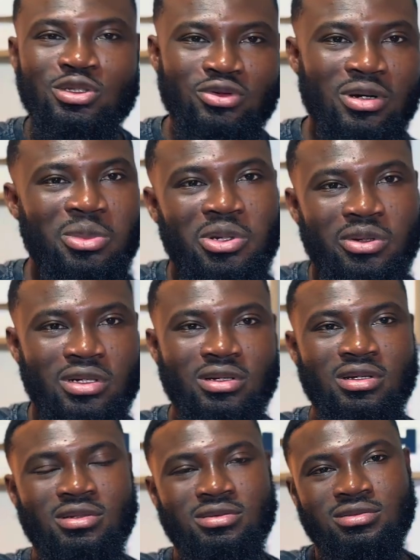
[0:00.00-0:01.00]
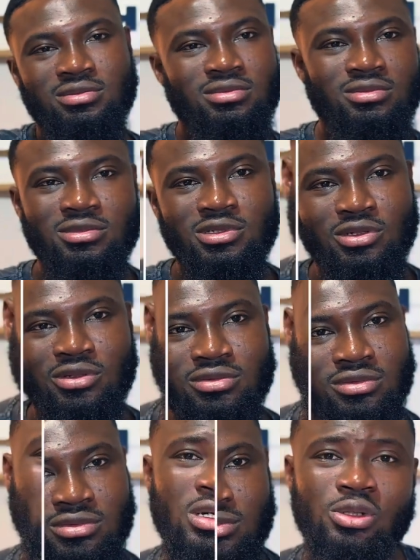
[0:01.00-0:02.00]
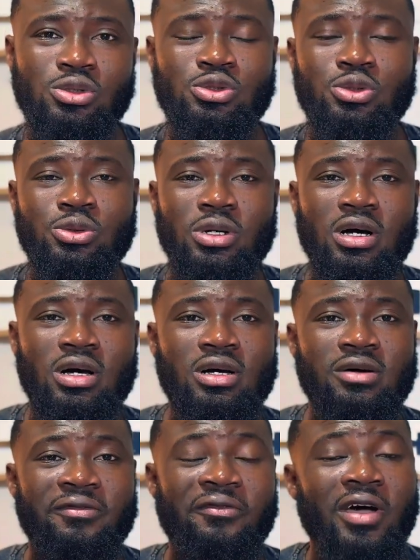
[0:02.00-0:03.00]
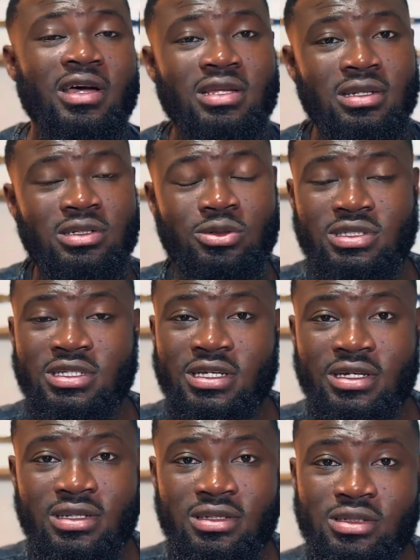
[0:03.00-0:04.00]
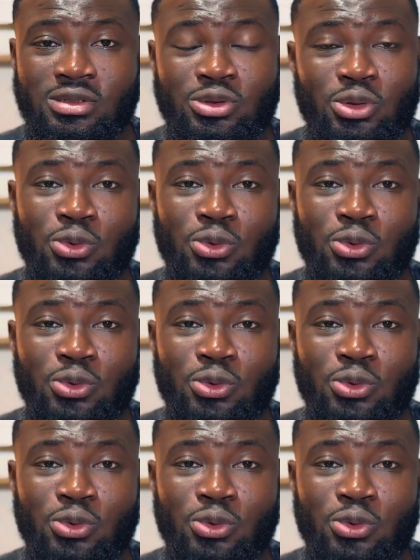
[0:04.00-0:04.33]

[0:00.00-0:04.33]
America. And also finally or secondly,